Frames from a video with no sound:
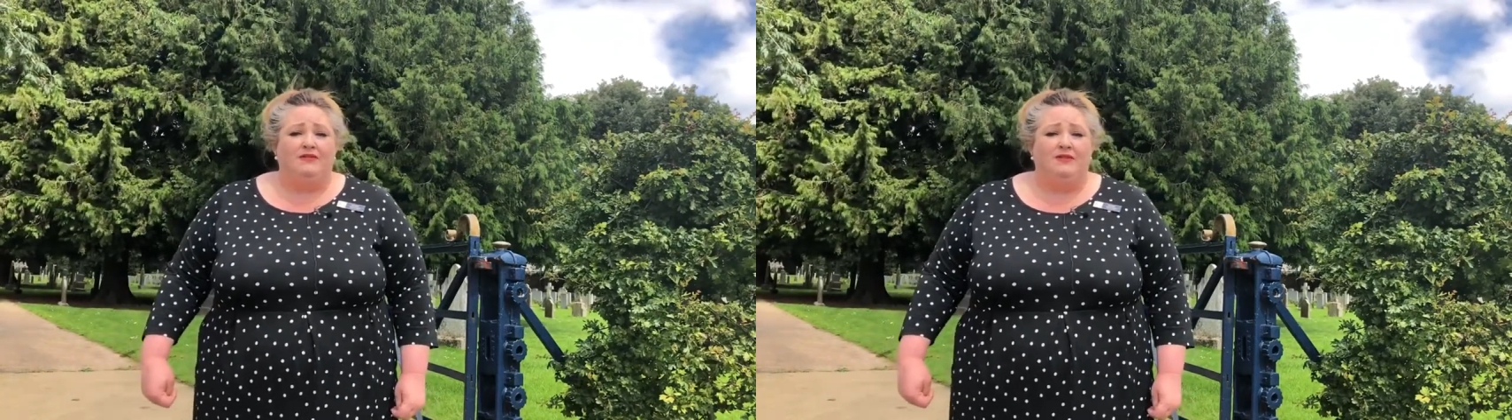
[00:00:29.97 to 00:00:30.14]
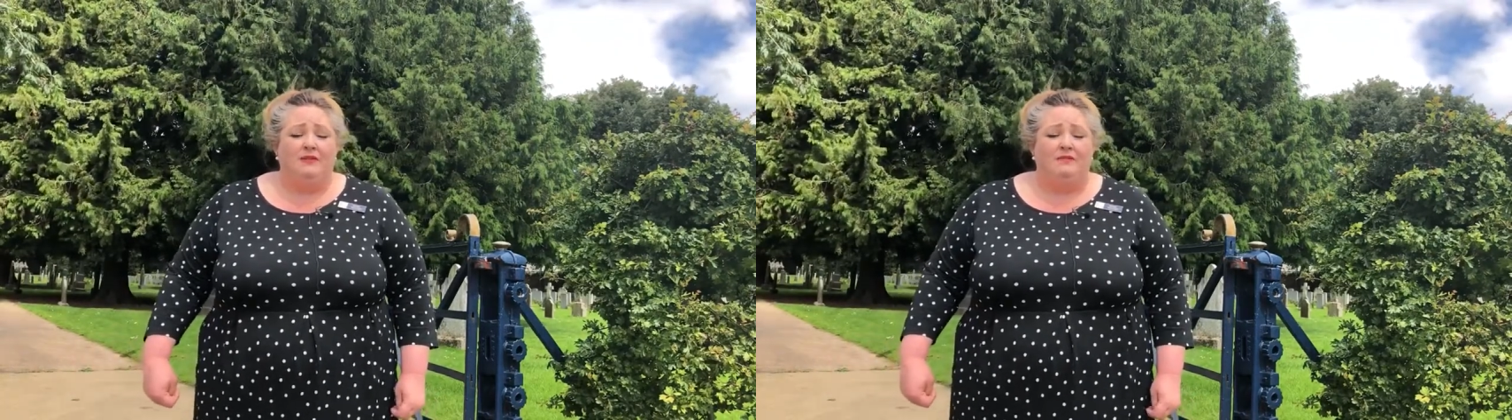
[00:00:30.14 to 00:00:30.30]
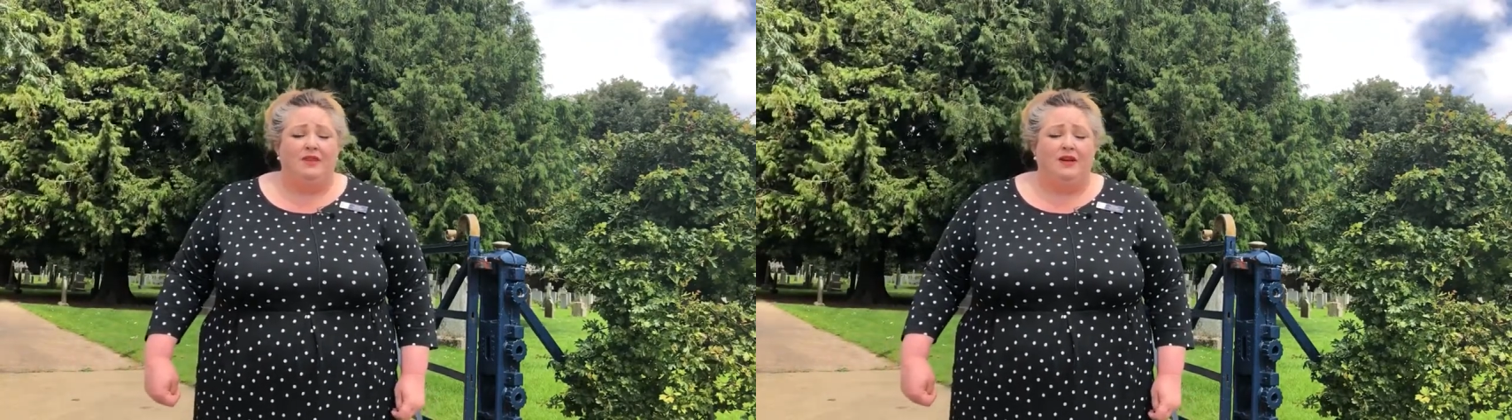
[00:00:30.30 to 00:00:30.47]

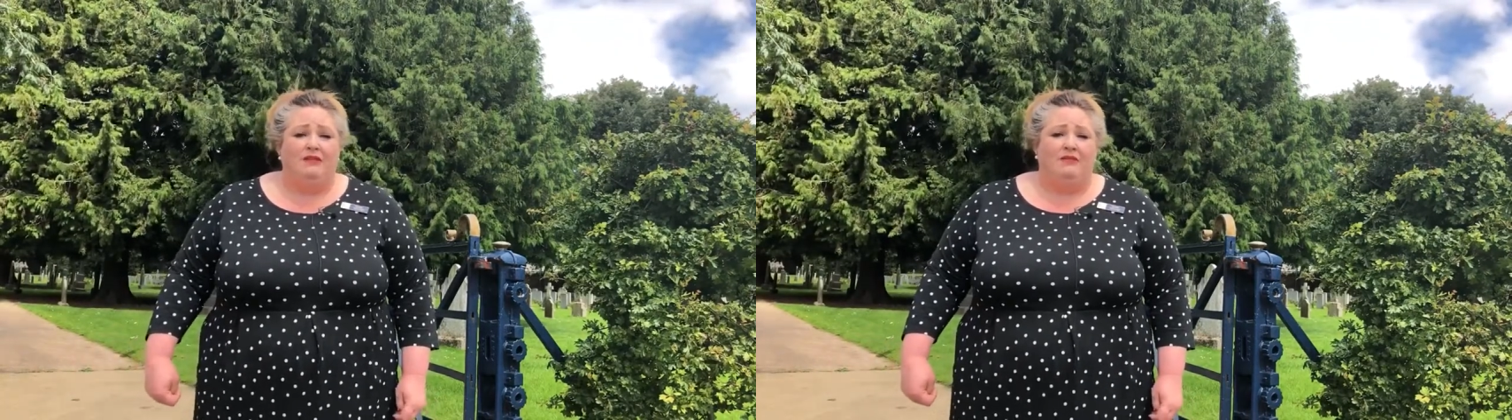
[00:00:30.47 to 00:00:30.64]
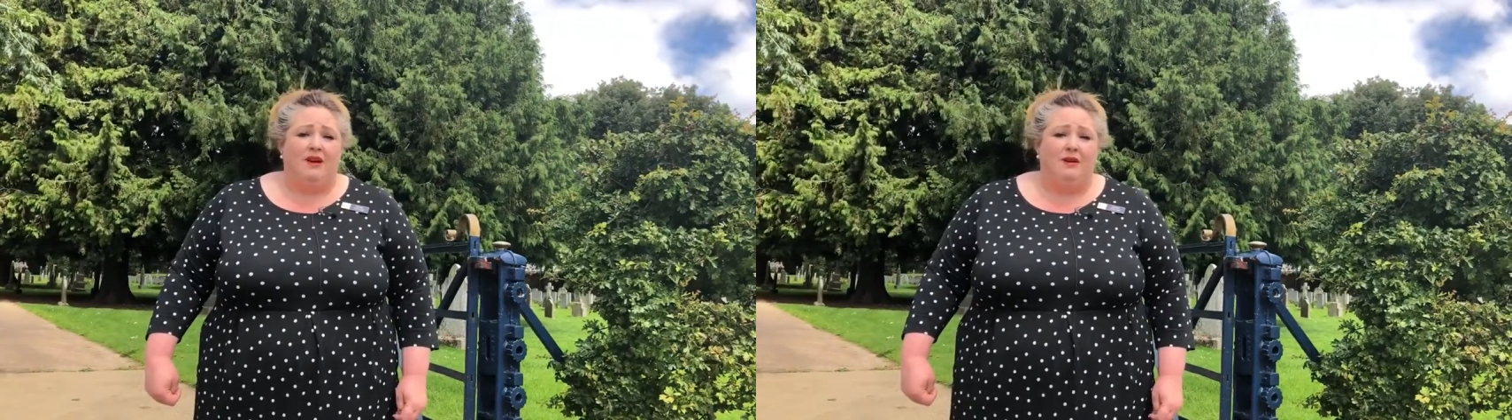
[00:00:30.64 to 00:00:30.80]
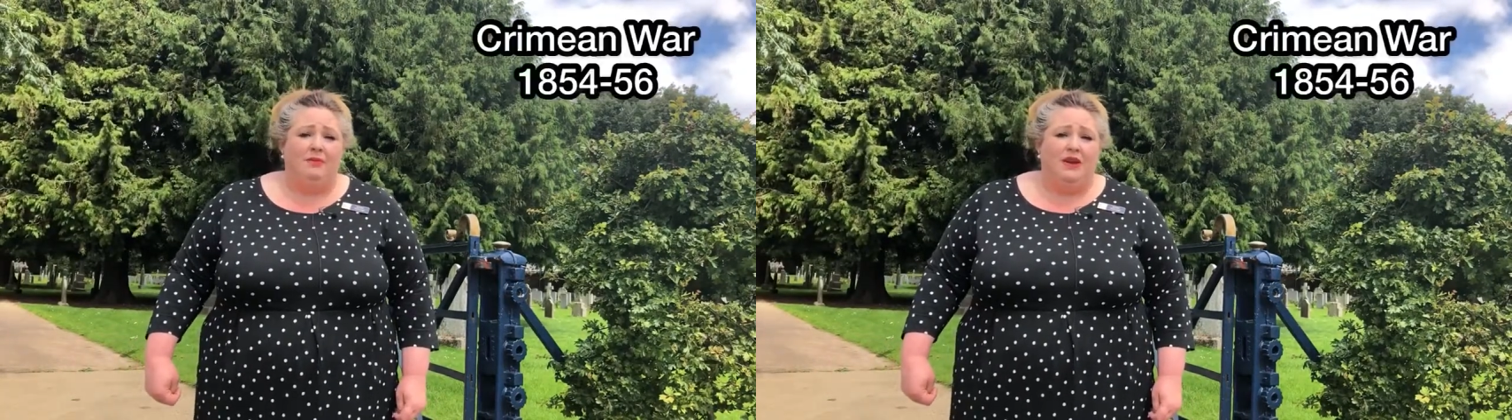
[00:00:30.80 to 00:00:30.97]
from the
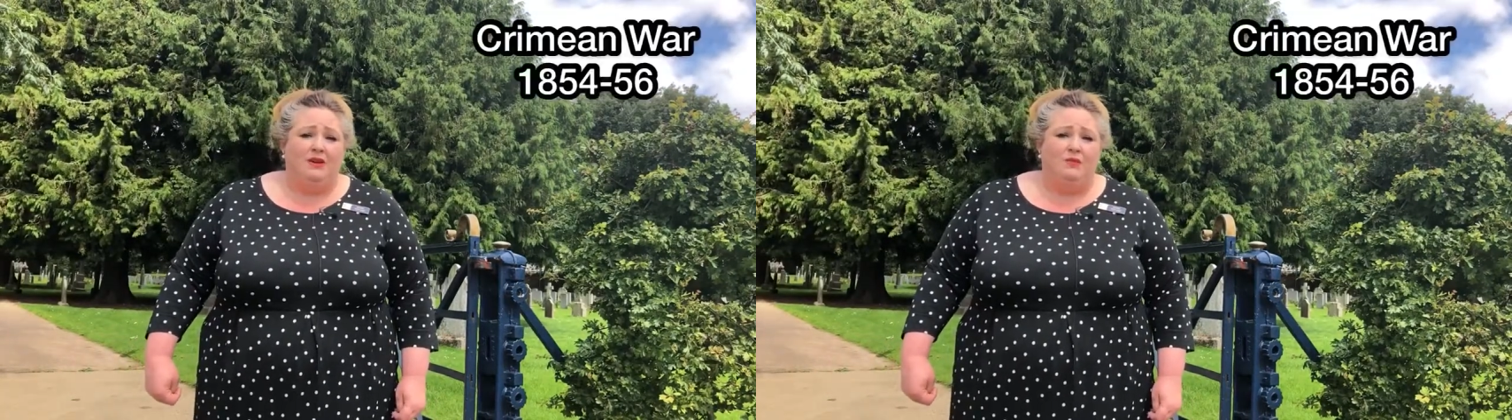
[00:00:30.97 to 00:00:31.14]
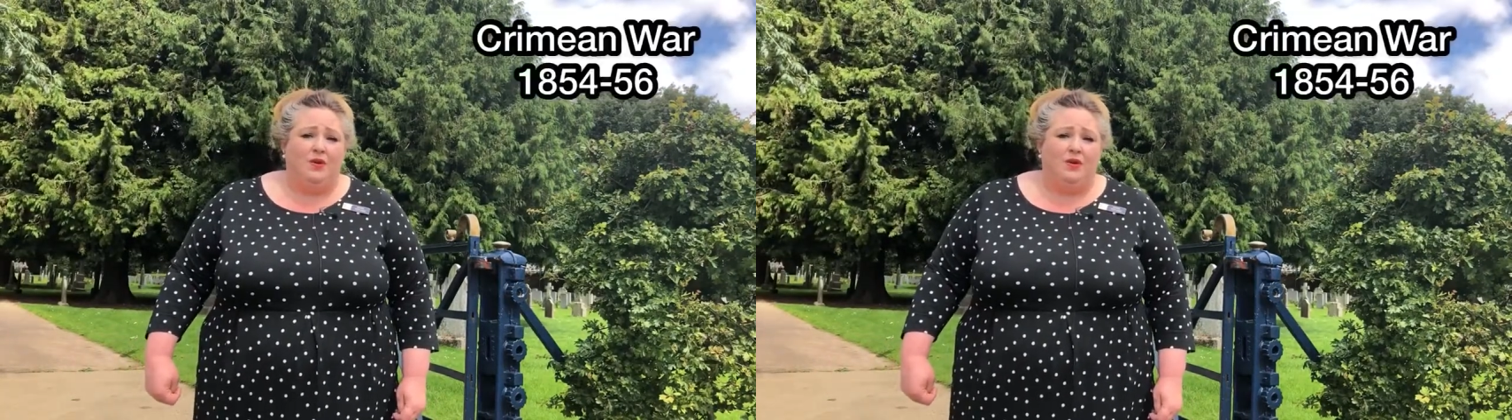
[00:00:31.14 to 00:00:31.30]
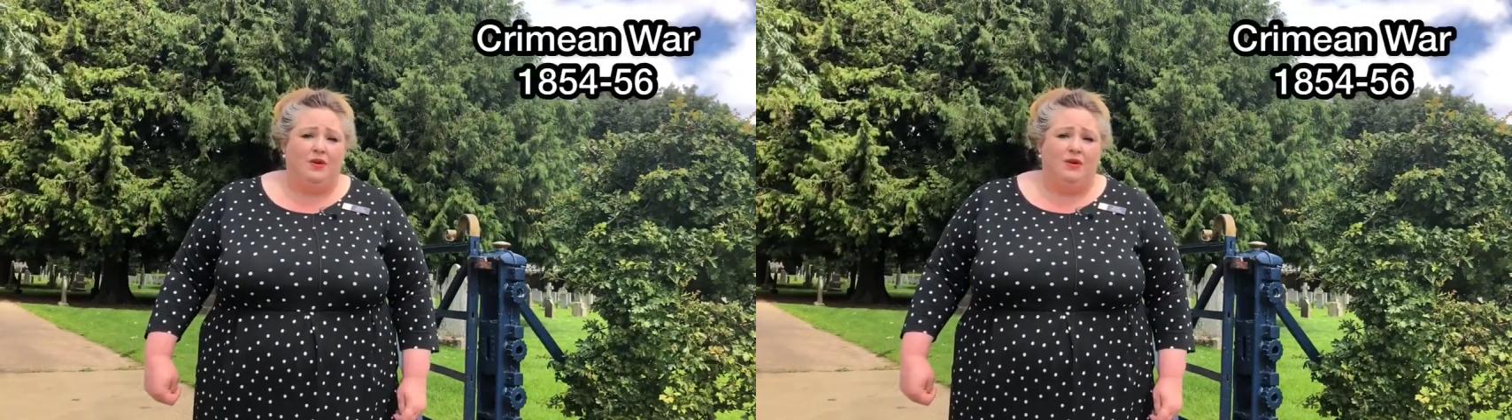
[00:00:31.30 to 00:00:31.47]
Crimean
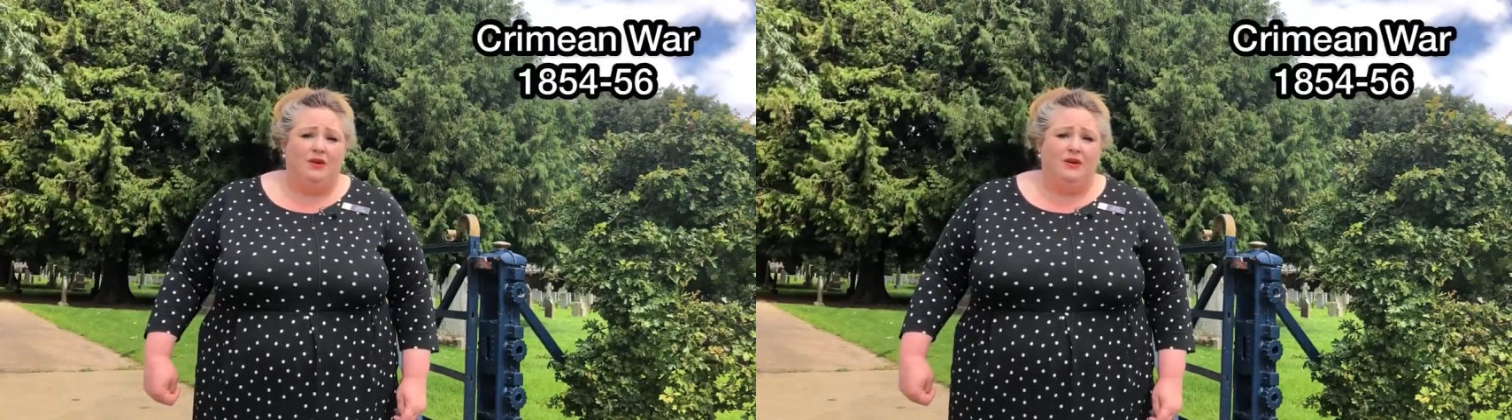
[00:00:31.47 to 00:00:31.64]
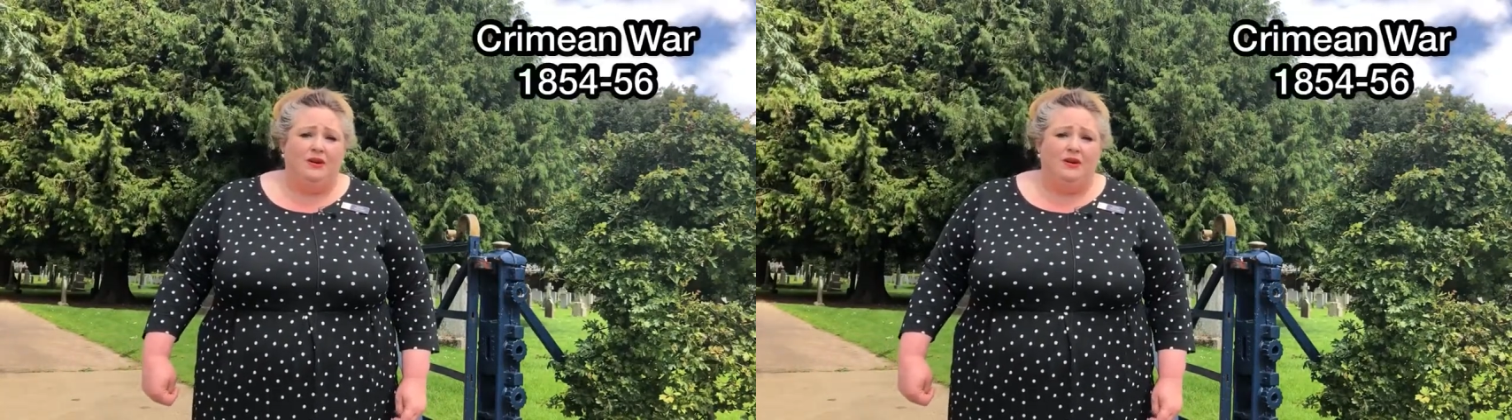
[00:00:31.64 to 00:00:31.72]
War,